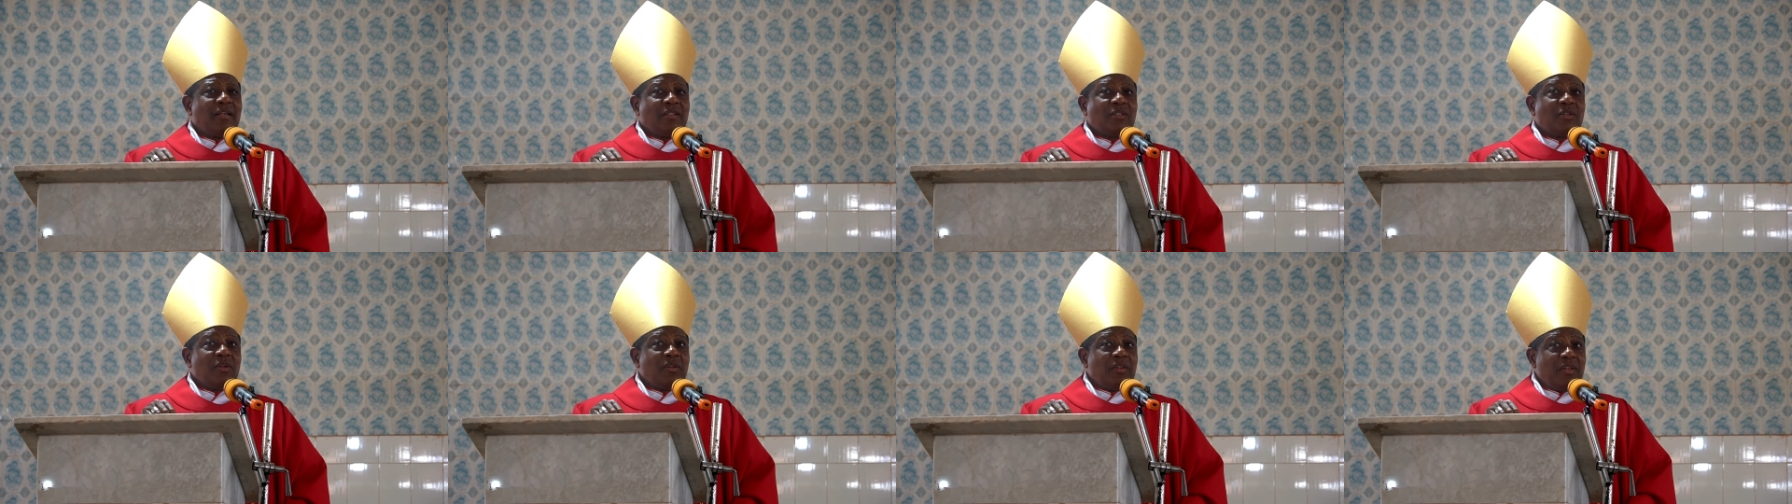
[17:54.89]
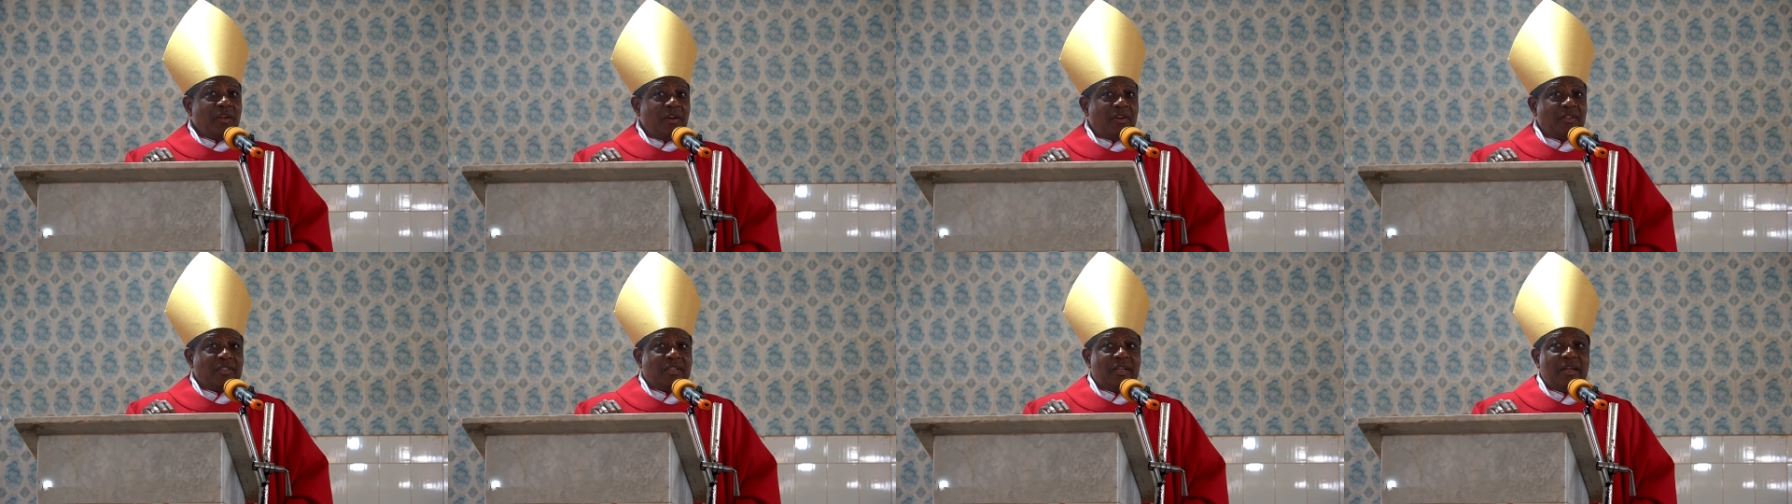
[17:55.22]
So
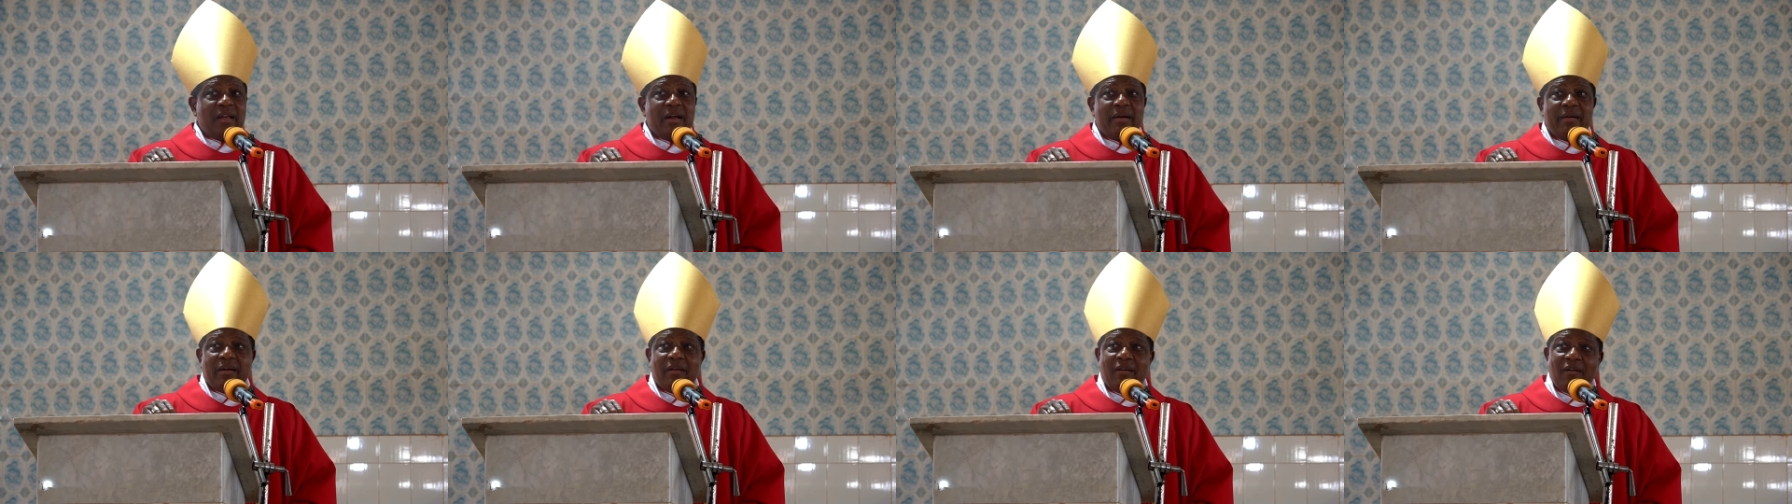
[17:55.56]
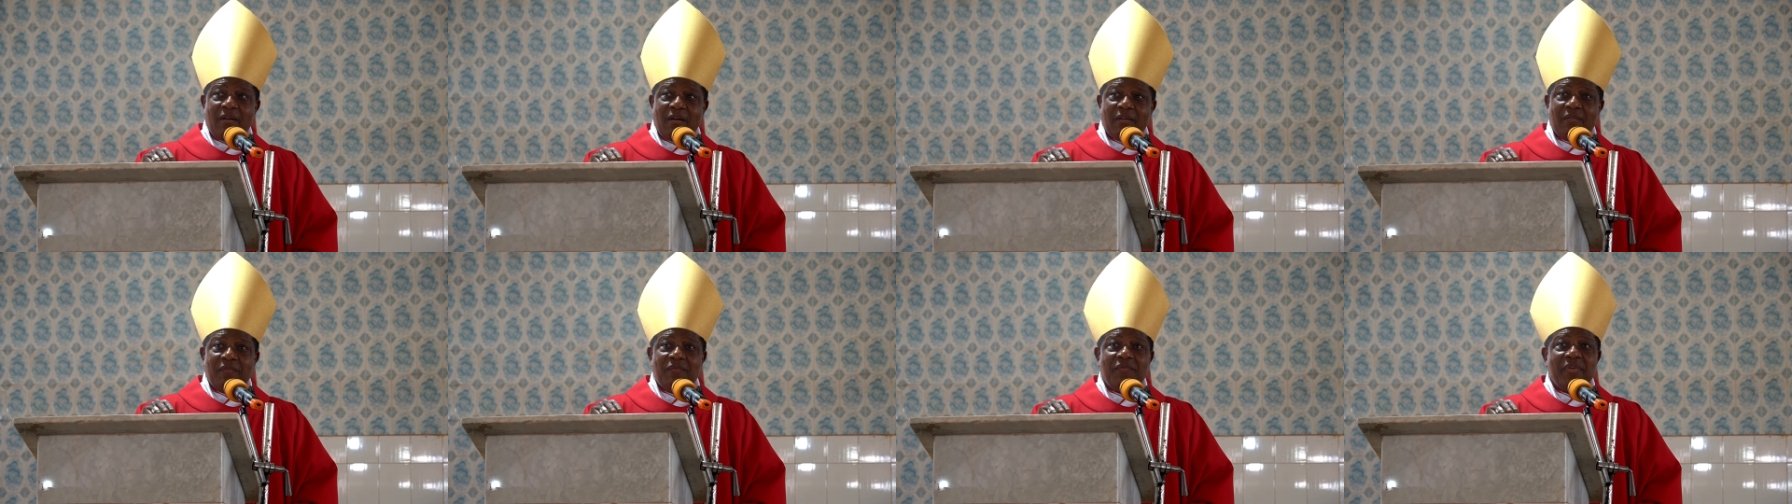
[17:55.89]
the auxiliary
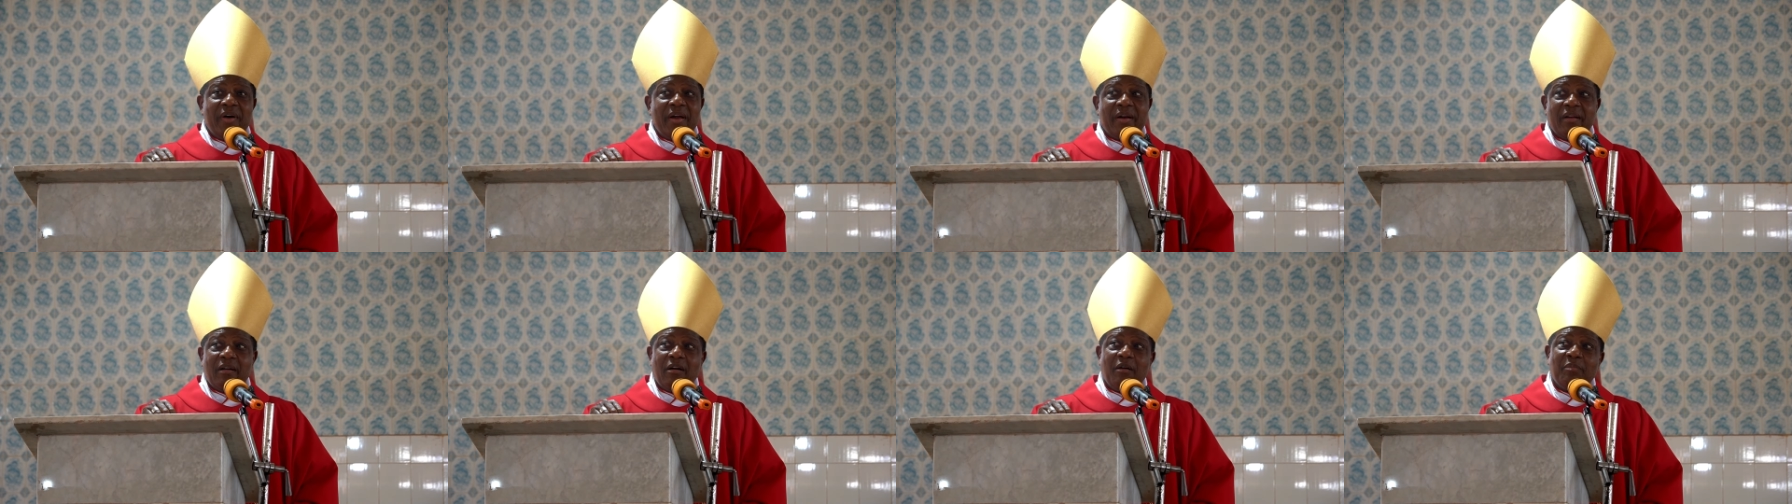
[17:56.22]
got very